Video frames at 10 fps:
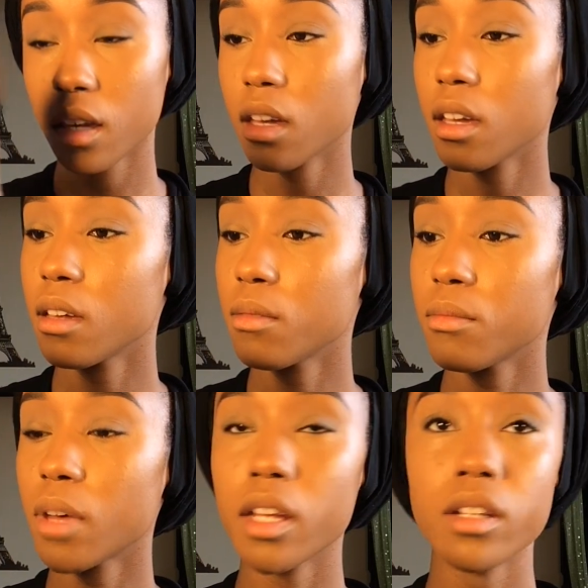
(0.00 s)
Um,
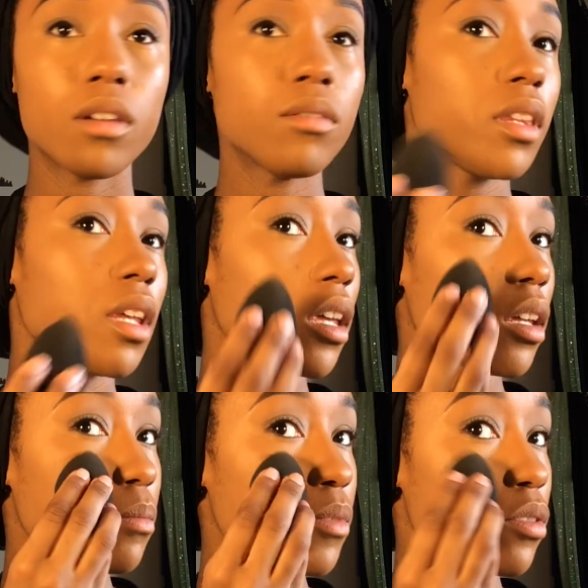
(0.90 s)
I don't think
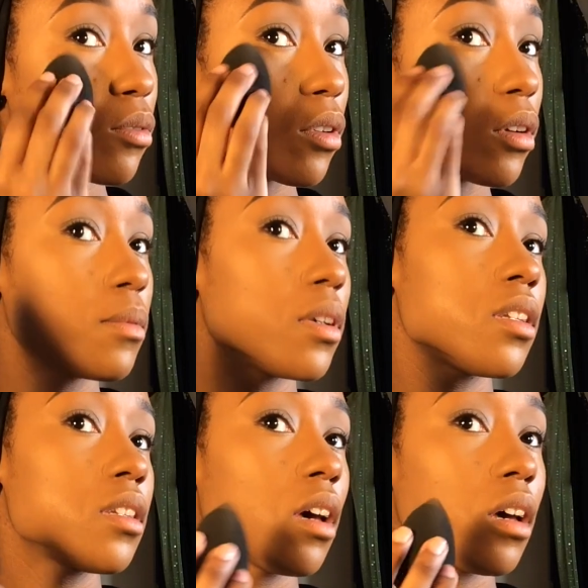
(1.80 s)
it absorbed a
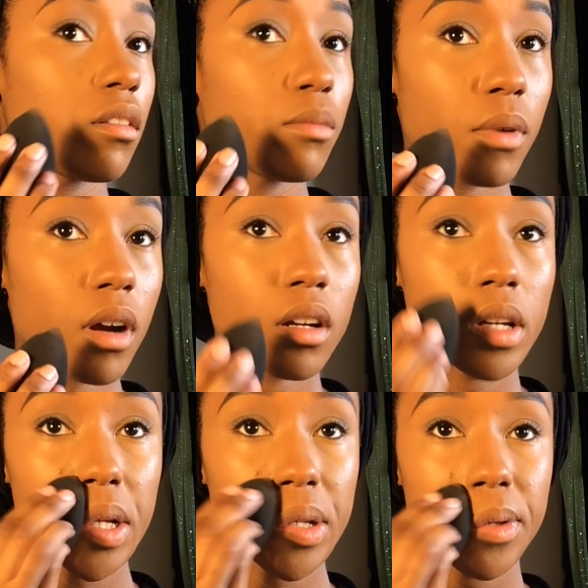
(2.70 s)
ton of
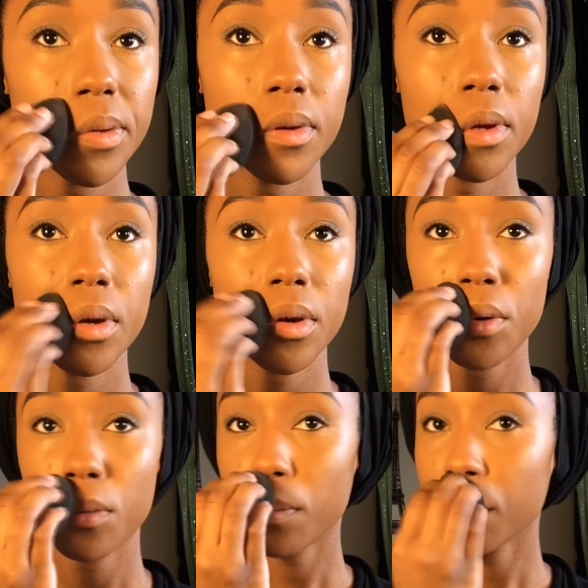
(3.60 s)
product,
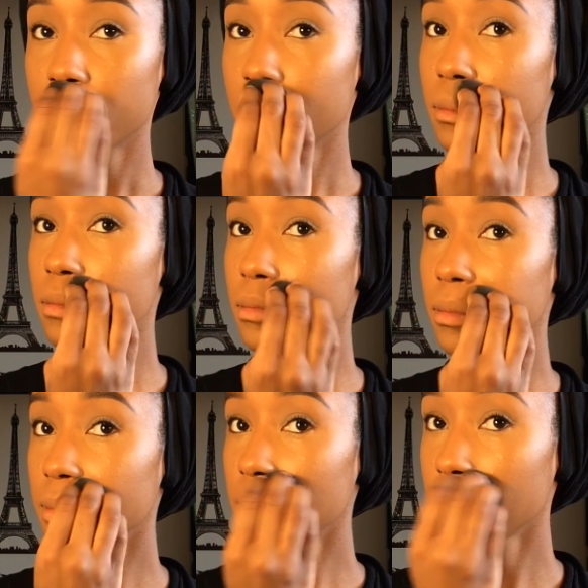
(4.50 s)

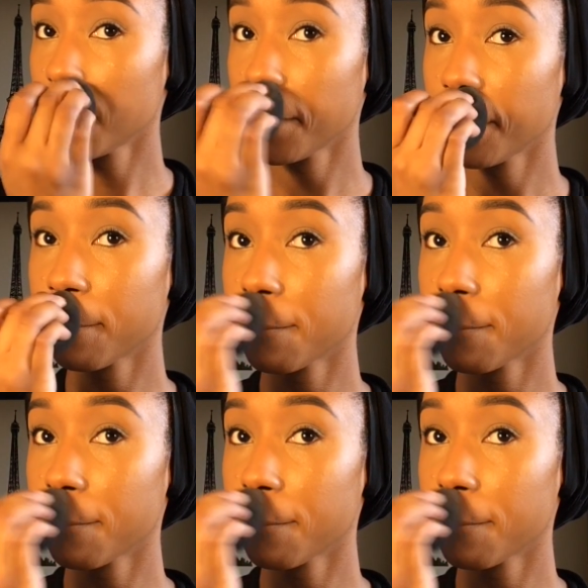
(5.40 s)
mm.